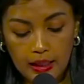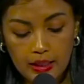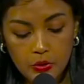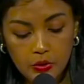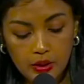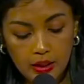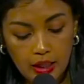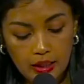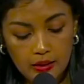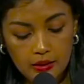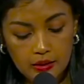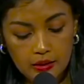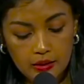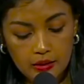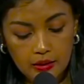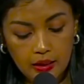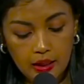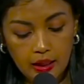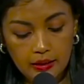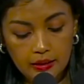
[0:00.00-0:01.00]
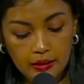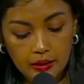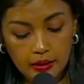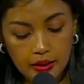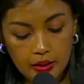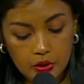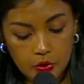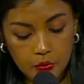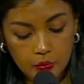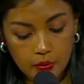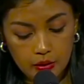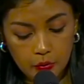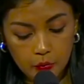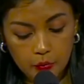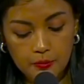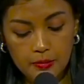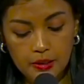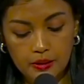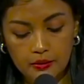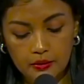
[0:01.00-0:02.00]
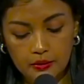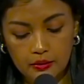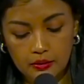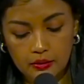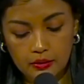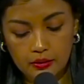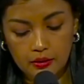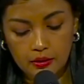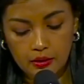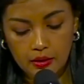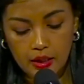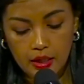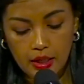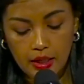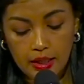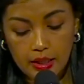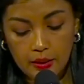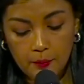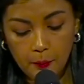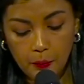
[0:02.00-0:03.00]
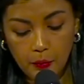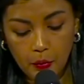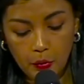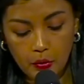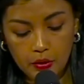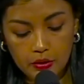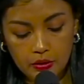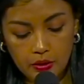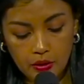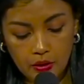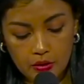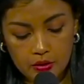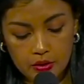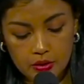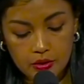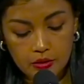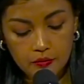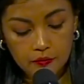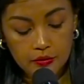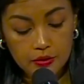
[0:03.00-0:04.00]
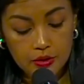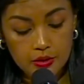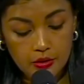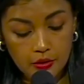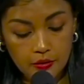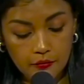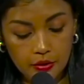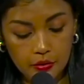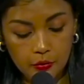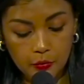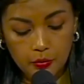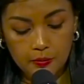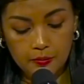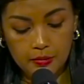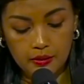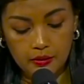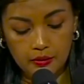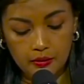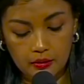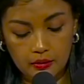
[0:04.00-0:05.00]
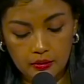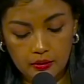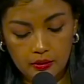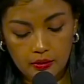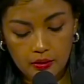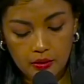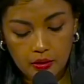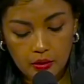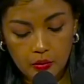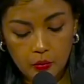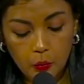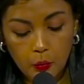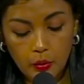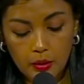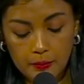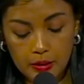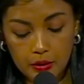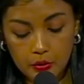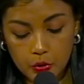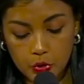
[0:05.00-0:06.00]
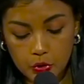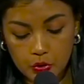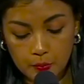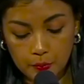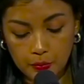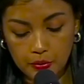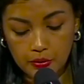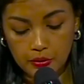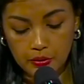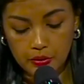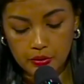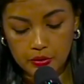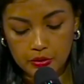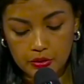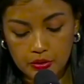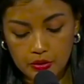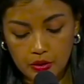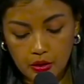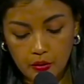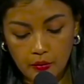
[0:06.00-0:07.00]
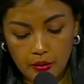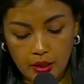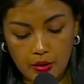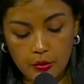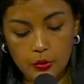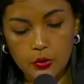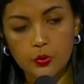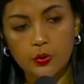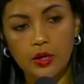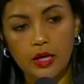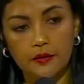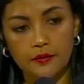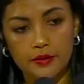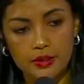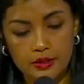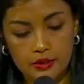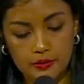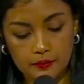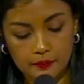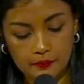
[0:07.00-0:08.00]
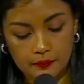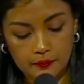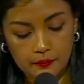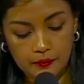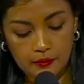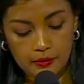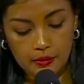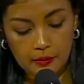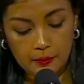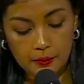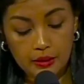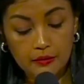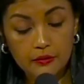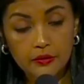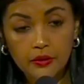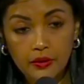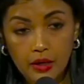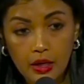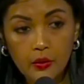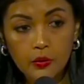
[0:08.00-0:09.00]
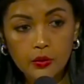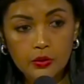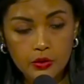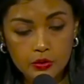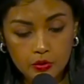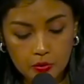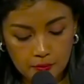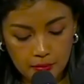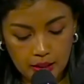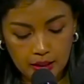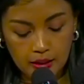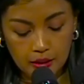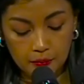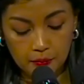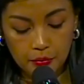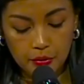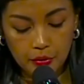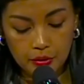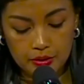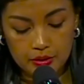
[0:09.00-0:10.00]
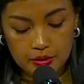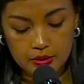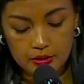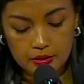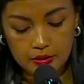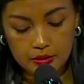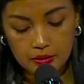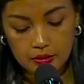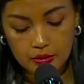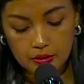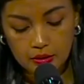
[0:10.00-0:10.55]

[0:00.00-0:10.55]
Educated and illiterate women, employed or civil servant women, women entrepreneurs or housewives. But there are also men and boys.